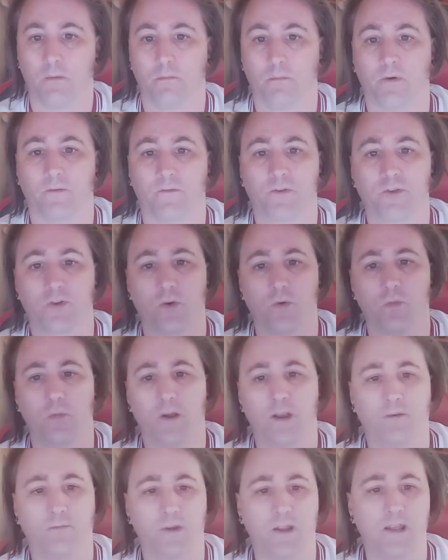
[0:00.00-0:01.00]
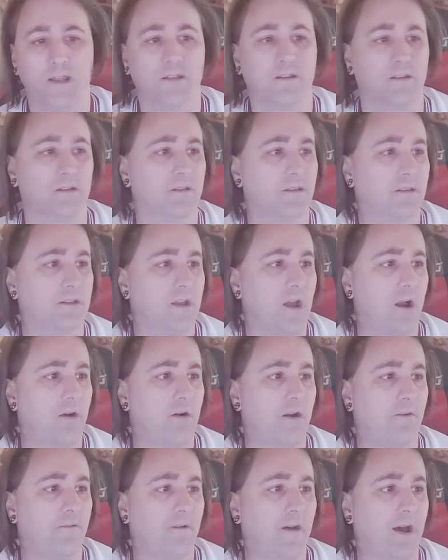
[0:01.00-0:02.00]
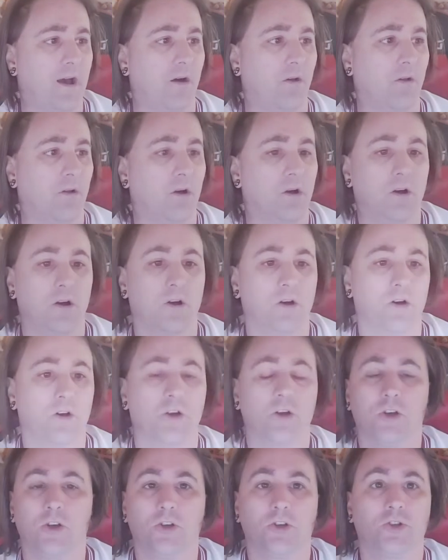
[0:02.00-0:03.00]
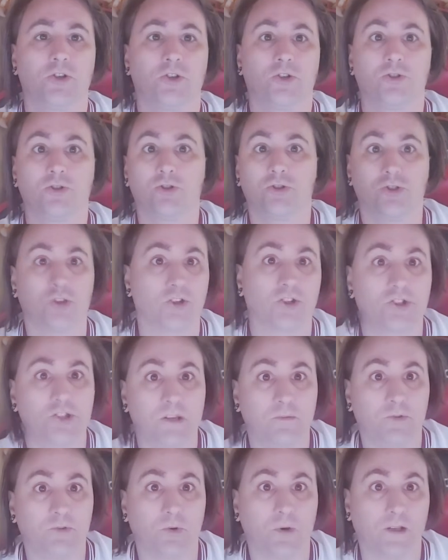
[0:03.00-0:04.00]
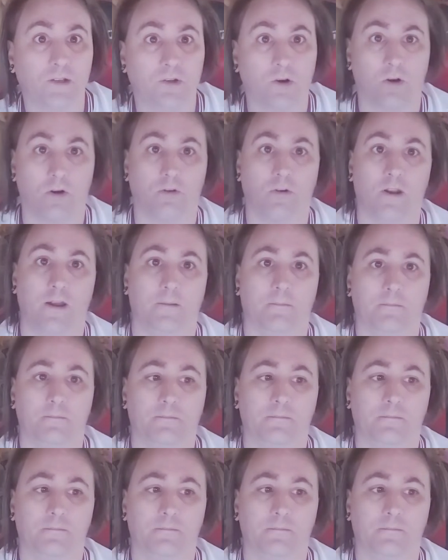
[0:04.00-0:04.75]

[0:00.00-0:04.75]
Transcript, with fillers: But for some weird reason, the RFL just seem to ignore it.